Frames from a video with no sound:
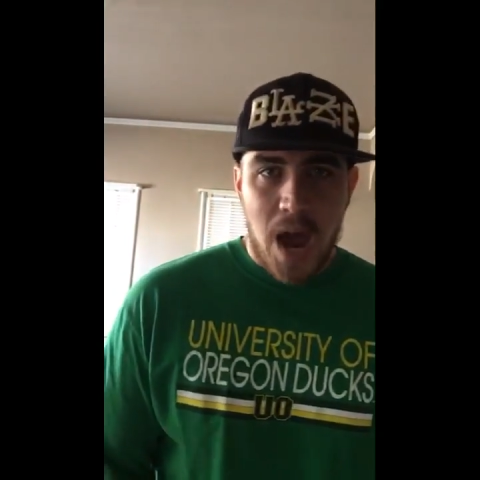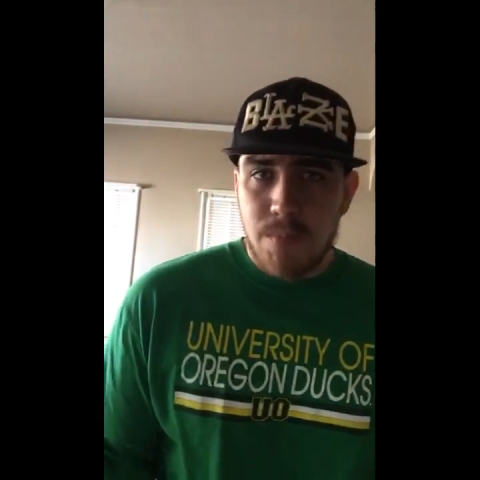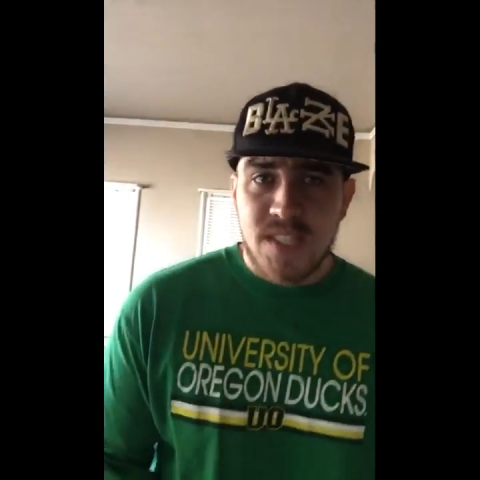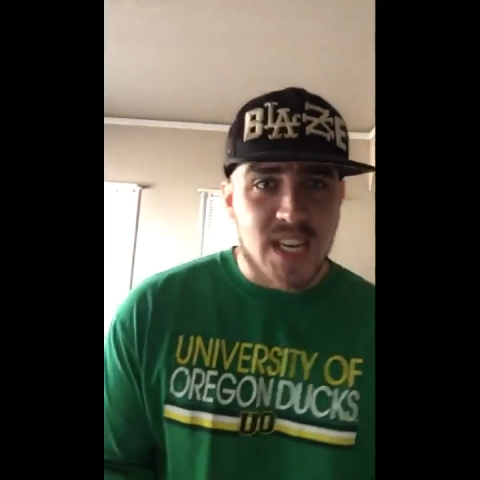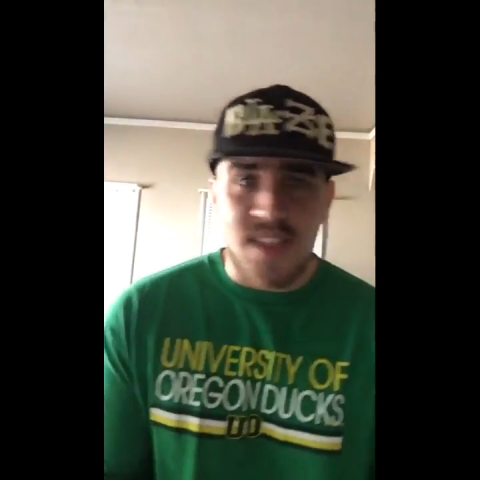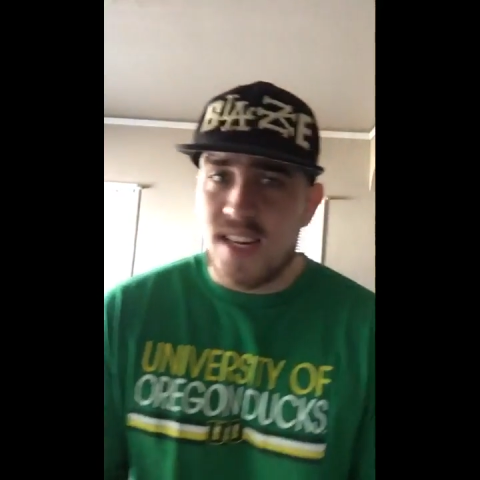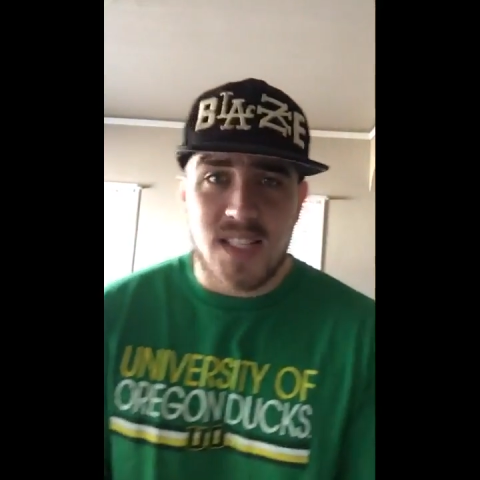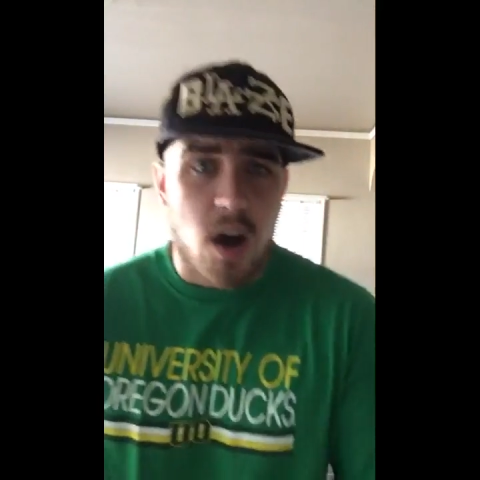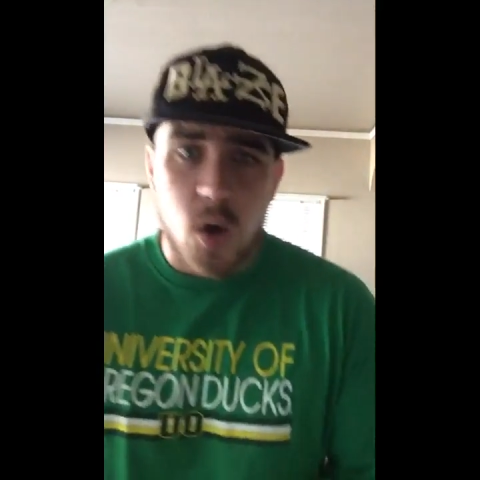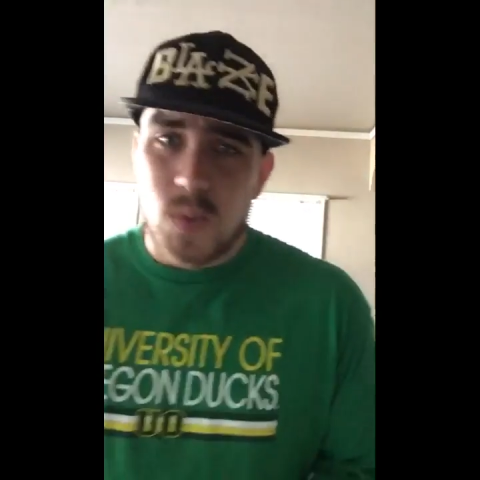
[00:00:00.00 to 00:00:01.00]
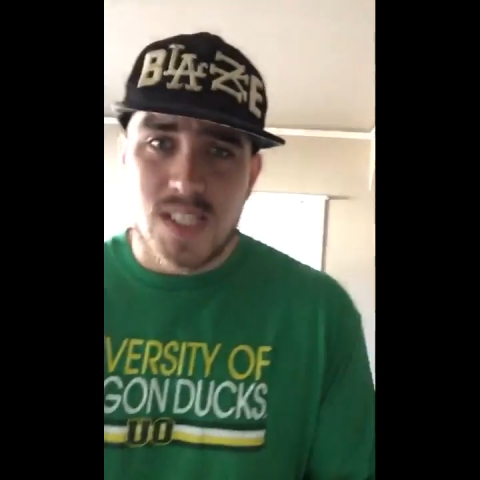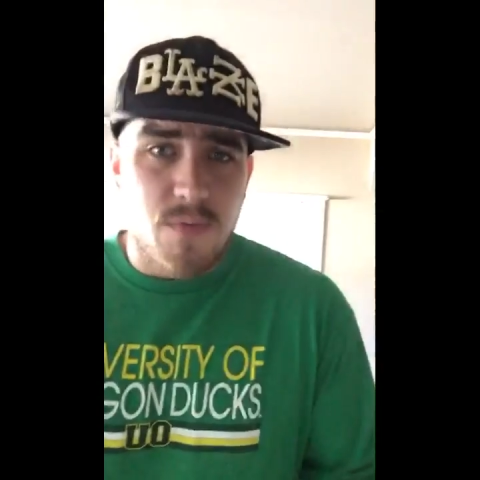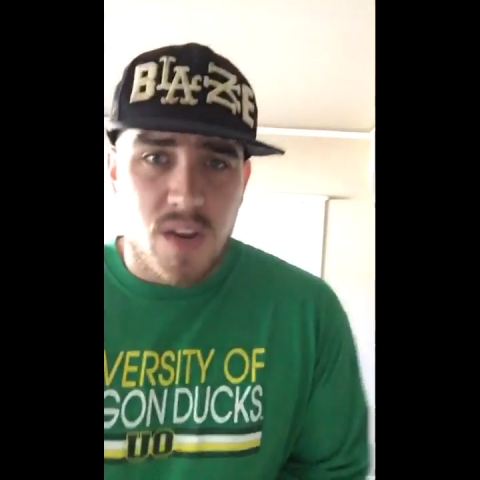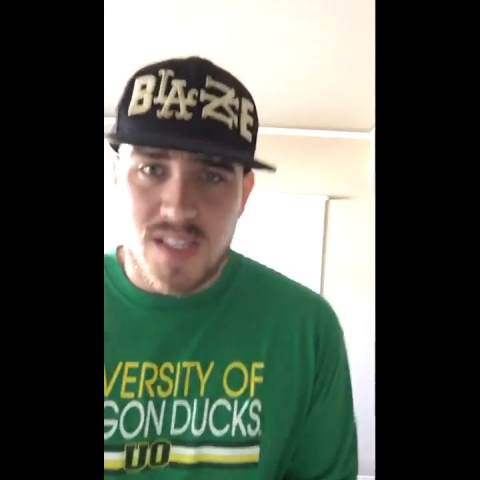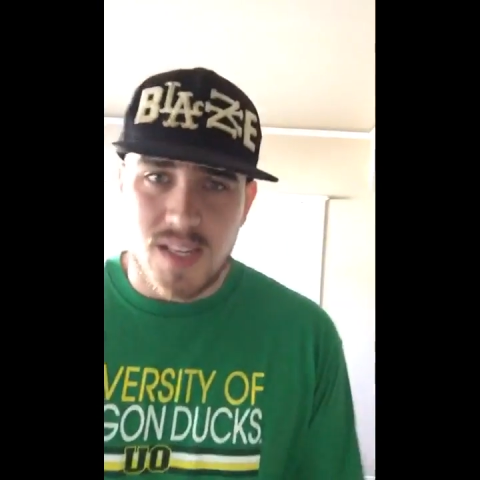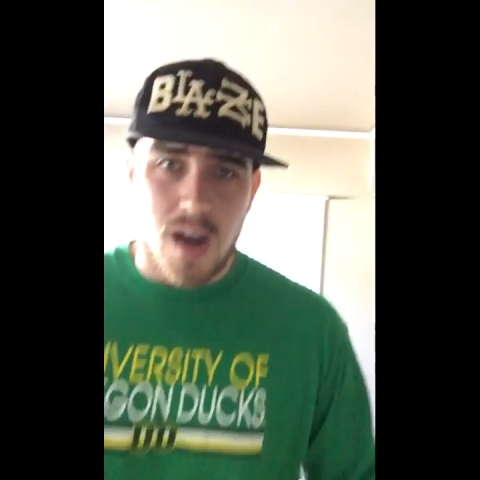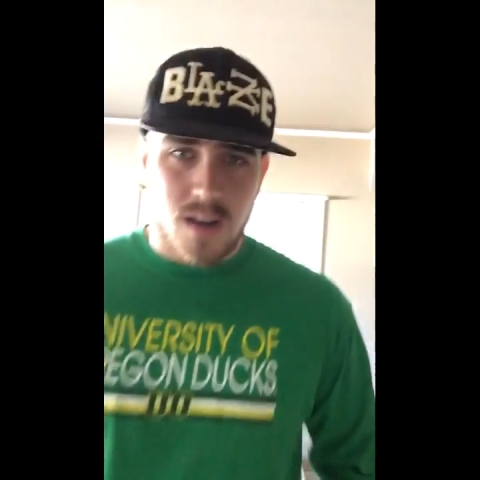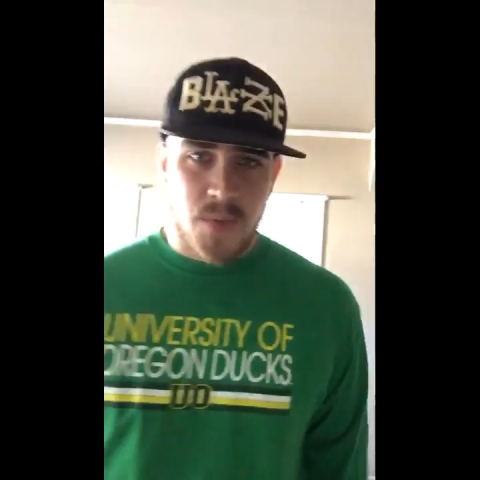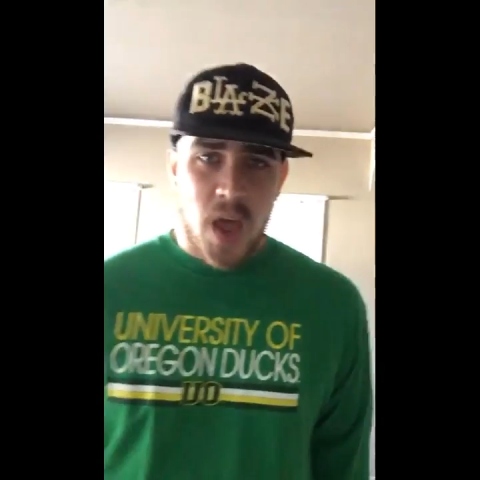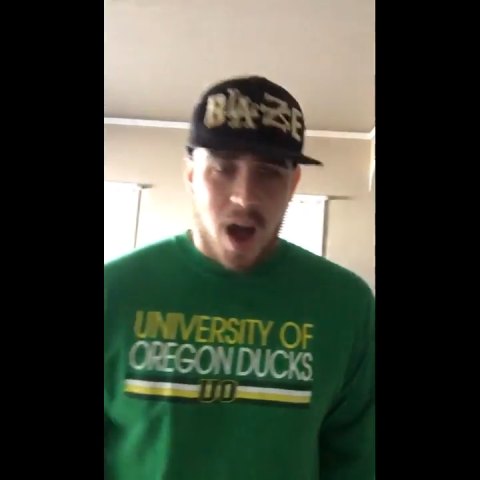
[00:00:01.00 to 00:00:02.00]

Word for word: I'm sicker than a dog with syphilis, dog.